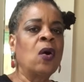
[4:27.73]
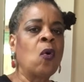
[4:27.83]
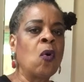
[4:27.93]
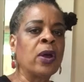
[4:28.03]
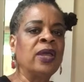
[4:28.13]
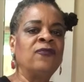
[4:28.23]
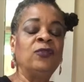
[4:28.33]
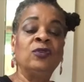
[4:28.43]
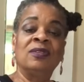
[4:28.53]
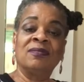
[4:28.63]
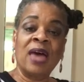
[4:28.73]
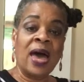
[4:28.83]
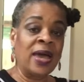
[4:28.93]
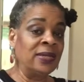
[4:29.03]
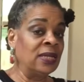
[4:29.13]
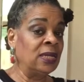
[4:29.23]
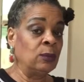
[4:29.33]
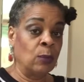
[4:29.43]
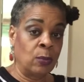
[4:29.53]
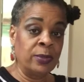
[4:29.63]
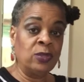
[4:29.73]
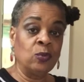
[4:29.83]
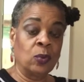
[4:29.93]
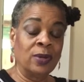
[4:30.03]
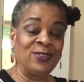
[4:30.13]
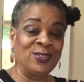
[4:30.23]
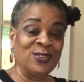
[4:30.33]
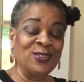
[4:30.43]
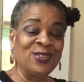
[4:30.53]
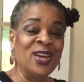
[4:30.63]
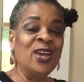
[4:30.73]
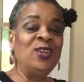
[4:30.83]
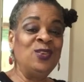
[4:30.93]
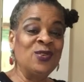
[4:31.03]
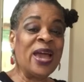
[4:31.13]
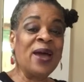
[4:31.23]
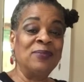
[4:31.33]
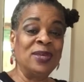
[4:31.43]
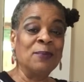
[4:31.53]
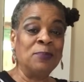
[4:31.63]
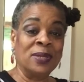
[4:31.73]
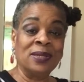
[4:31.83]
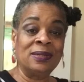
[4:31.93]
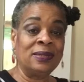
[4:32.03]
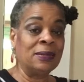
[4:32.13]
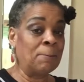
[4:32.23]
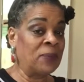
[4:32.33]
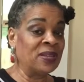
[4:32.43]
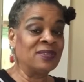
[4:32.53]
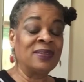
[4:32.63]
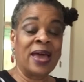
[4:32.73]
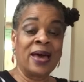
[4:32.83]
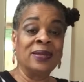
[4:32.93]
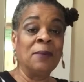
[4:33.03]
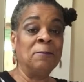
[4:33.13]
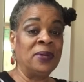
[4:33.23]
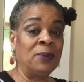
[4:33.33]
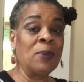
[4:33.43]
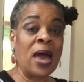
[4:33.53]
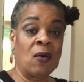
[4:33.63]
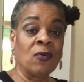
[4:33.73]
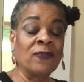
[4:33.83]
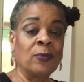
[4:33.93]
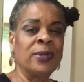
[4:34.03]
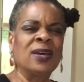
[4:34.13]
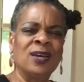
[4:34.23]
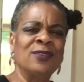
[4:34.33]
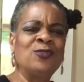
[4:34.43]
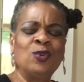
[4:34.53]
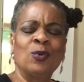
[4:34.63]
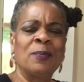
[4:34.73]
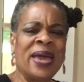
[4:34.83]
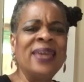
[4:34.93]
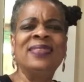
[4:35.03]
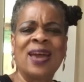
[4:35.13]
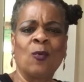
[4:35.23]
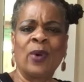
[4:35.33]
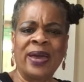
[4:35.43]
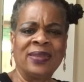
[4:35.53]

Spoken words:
or if you decide at any moment you want to, you have the ability to bust out and be powerful because you were made that way.